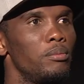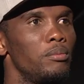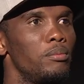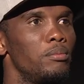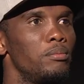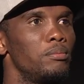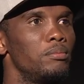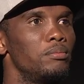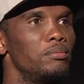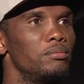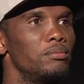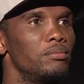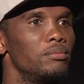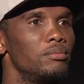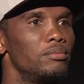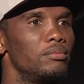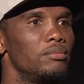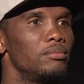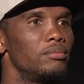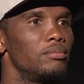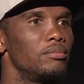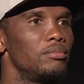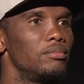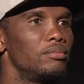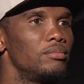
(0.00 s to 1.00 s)
live.
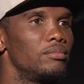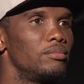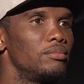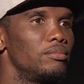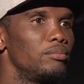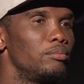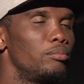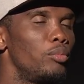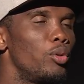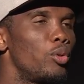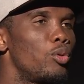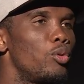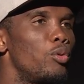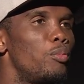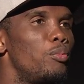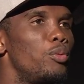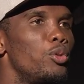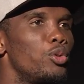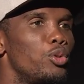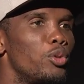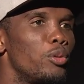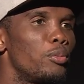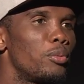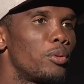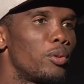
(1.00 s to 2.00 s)
I have
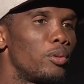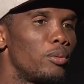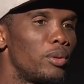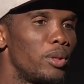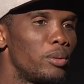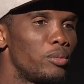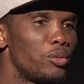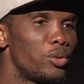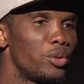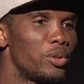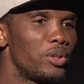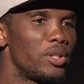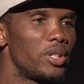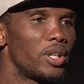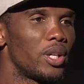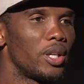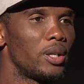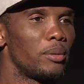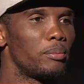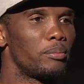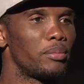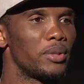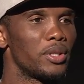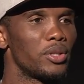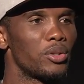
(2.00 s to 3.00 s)
actually a lot
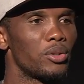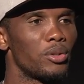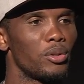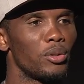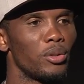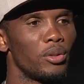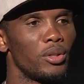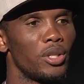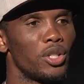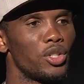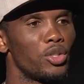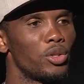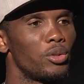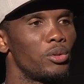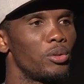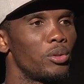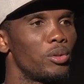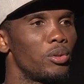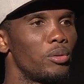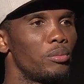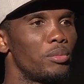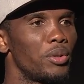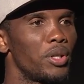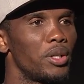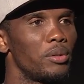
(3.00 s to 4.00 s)
of problems
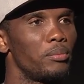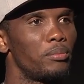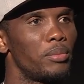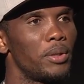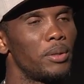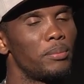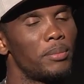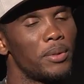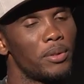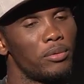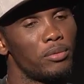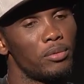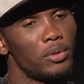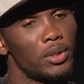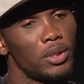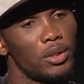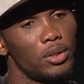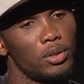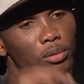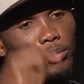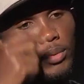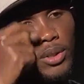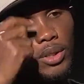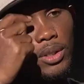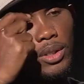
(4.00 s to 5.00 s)
because people don't
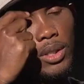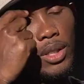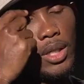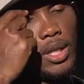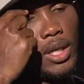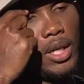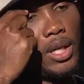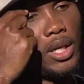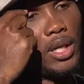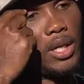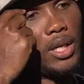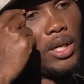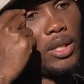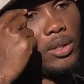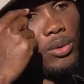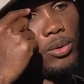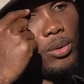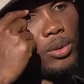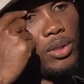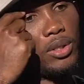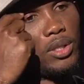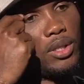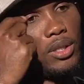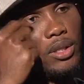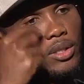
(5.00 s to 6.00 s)
understand how,
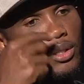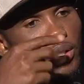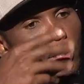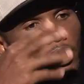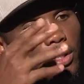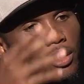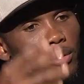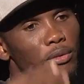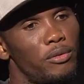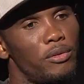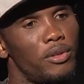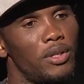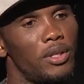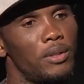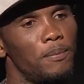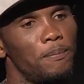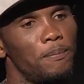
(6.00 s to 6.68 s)
with all the